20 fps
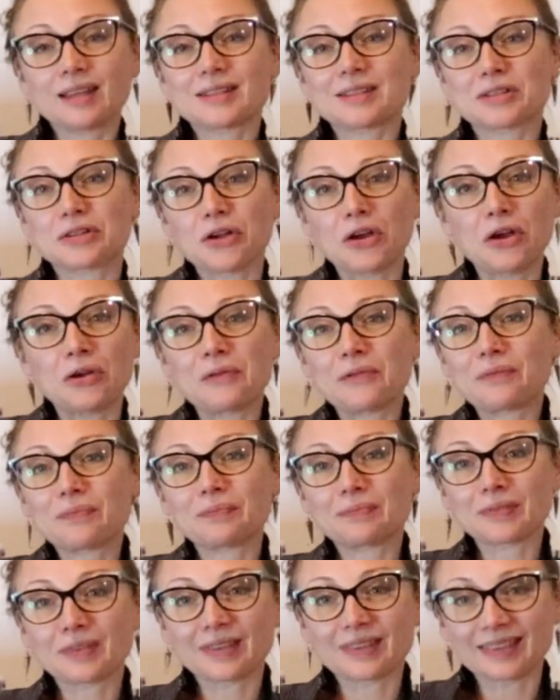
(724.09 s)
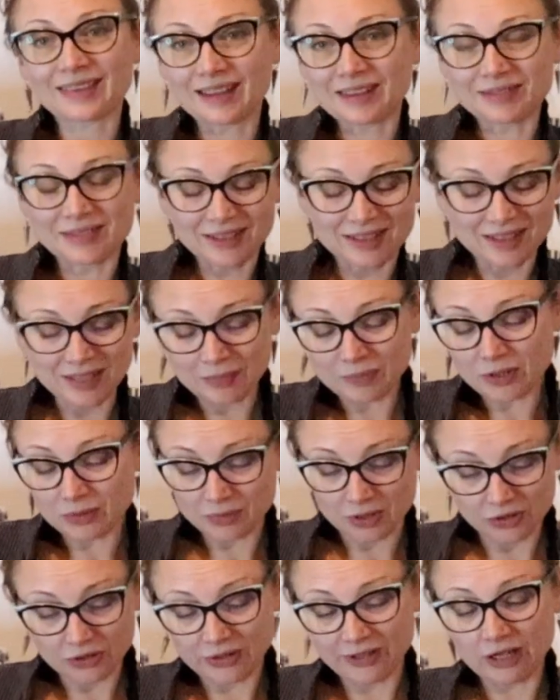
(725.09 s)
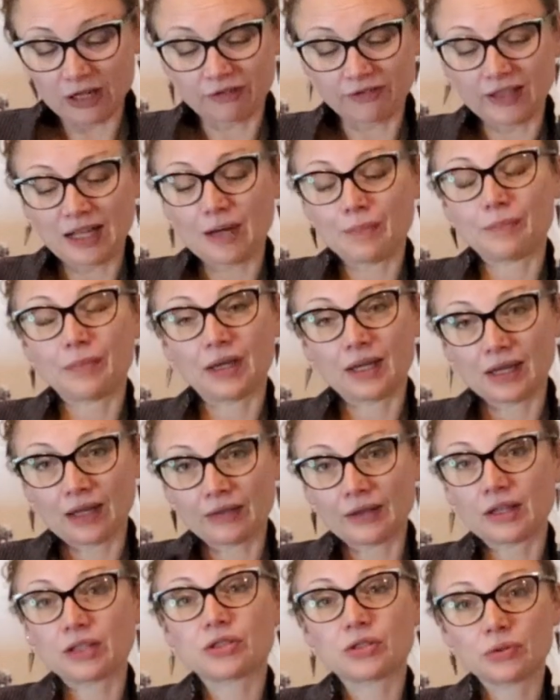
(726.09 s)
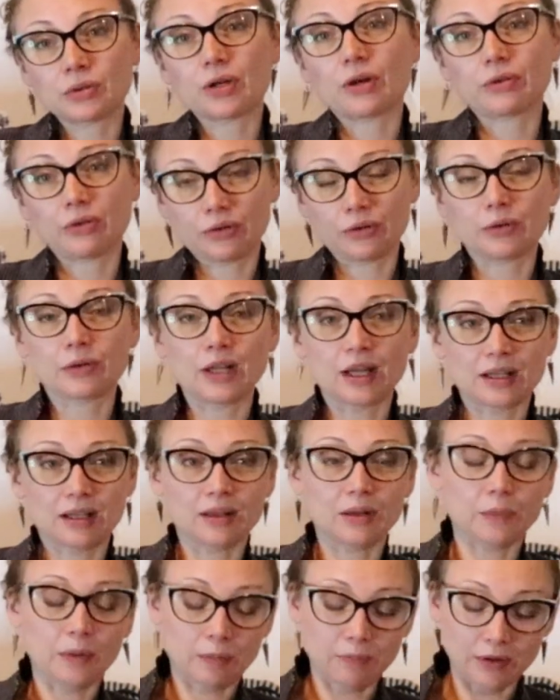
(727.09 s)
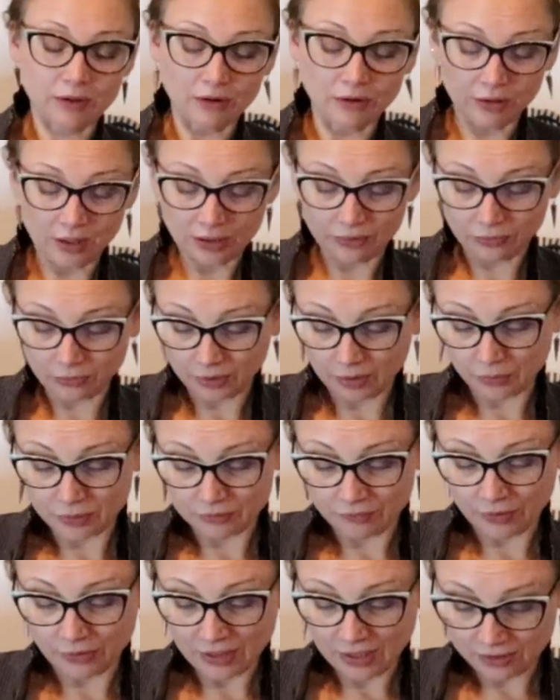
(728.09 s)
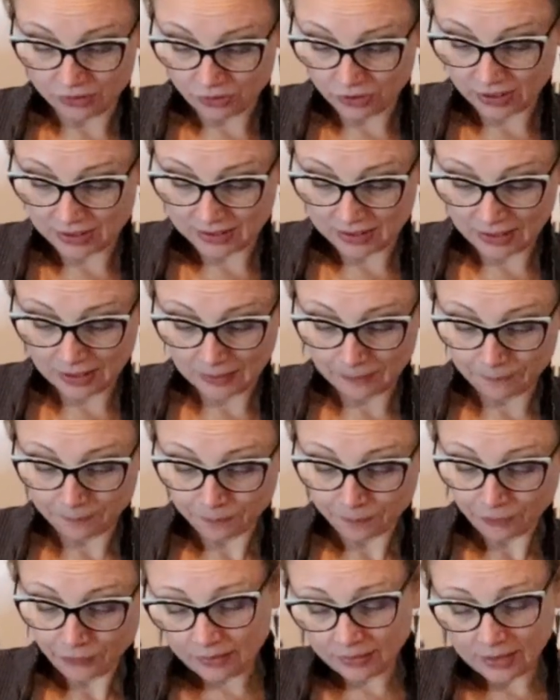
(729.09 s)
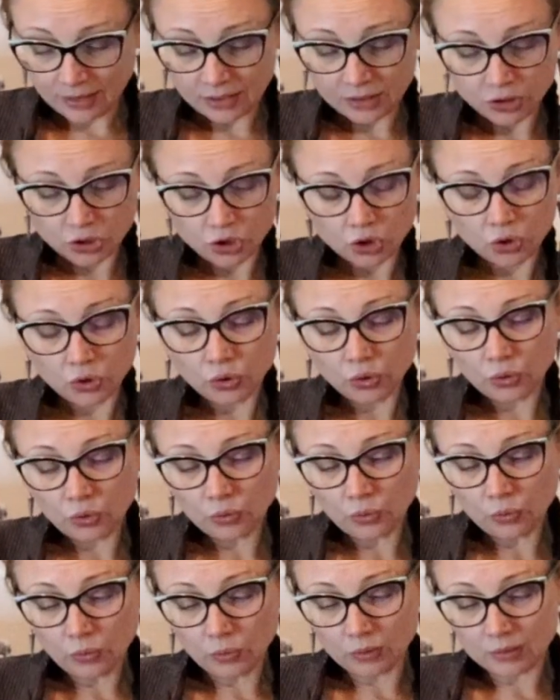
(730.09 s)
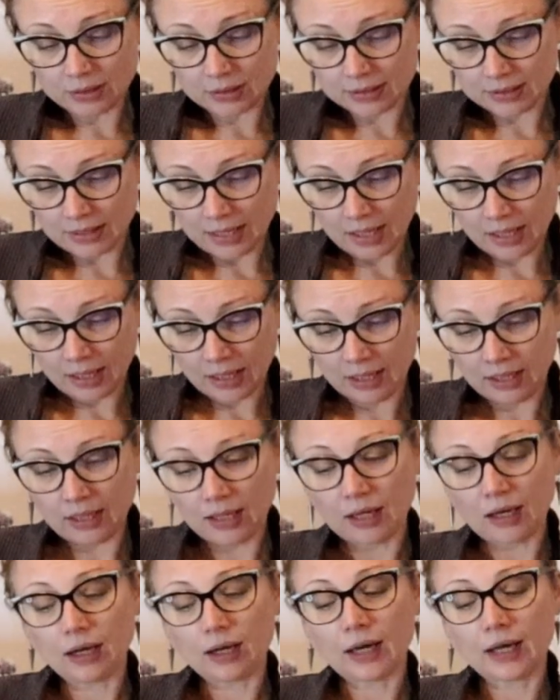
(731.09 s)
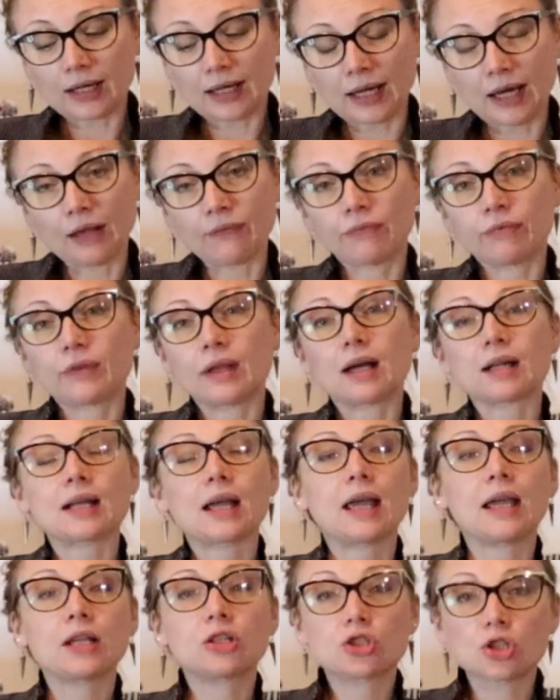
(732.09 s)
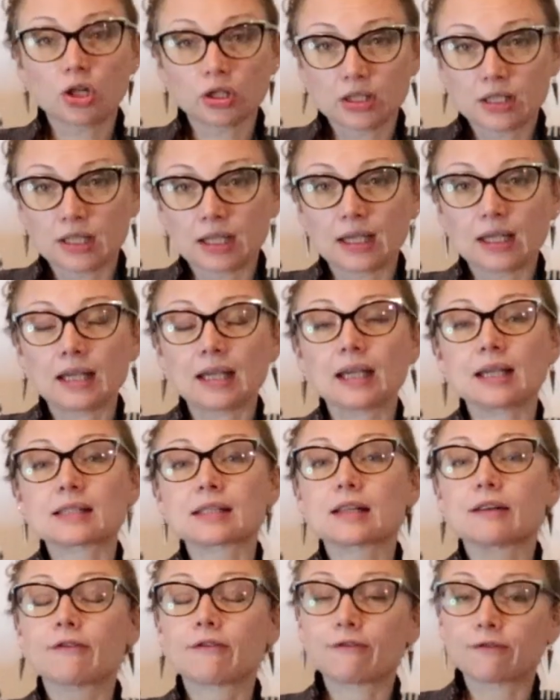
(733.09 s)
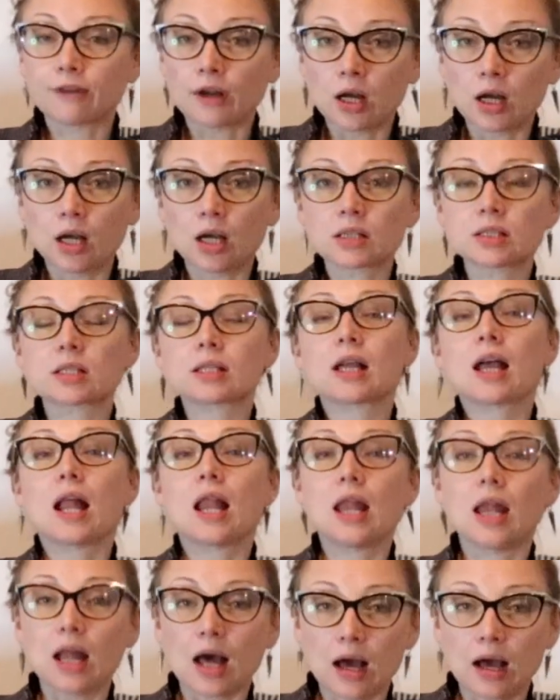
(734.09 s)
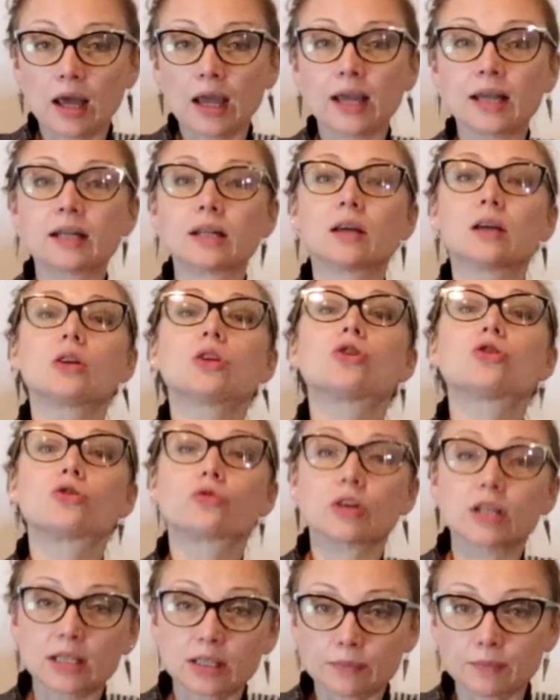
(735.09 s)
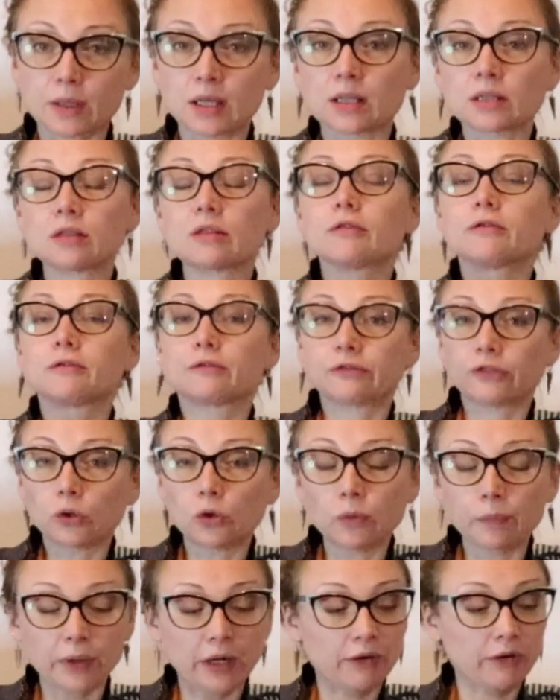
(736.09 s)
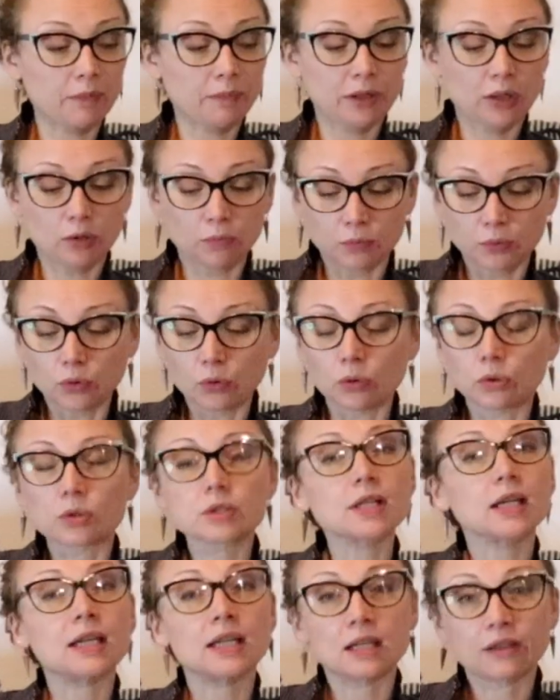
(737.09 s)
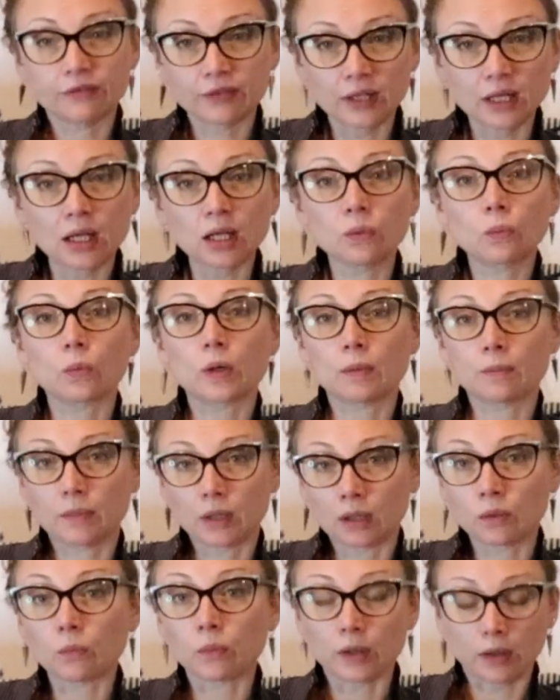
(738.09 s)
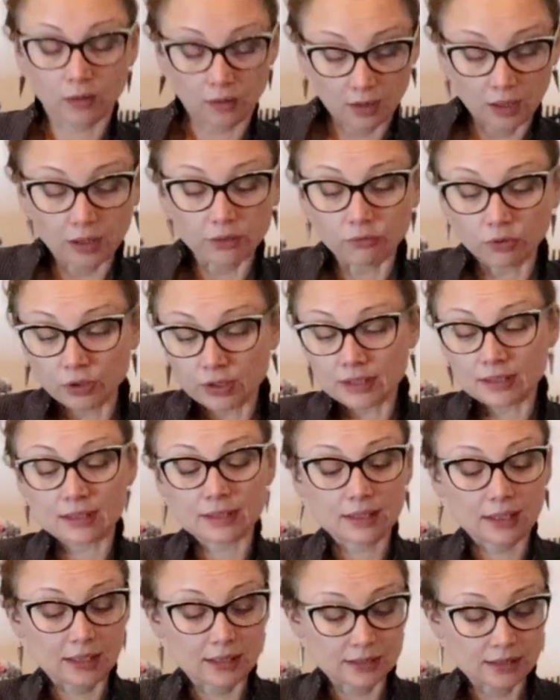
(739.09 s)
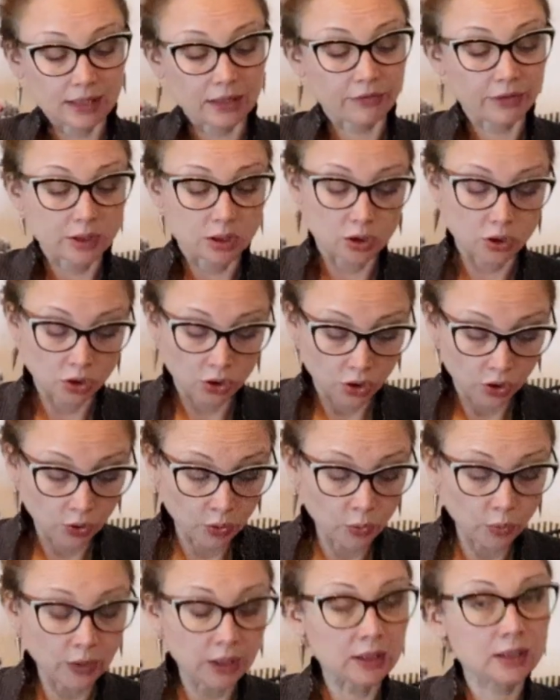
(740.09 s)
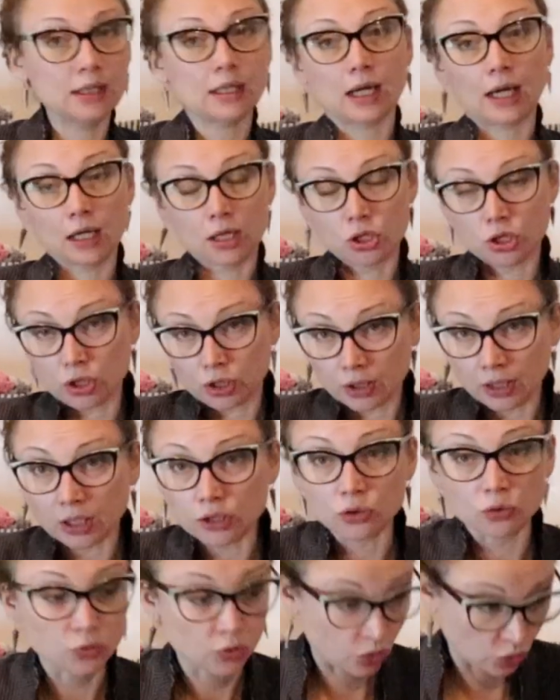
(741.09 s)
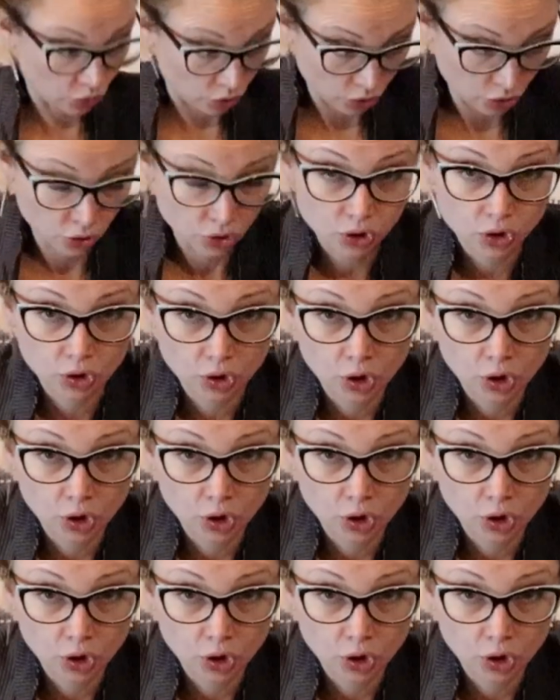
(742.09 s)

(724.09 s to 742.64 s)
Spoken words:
So the symptoms are so overlapping, and they do go through that in the webinar, and I thought that was very interesting. They do say again that HRT is the first line treatment for perimenopause, even in women with thyroid disease. There is no indication that you shouldn't.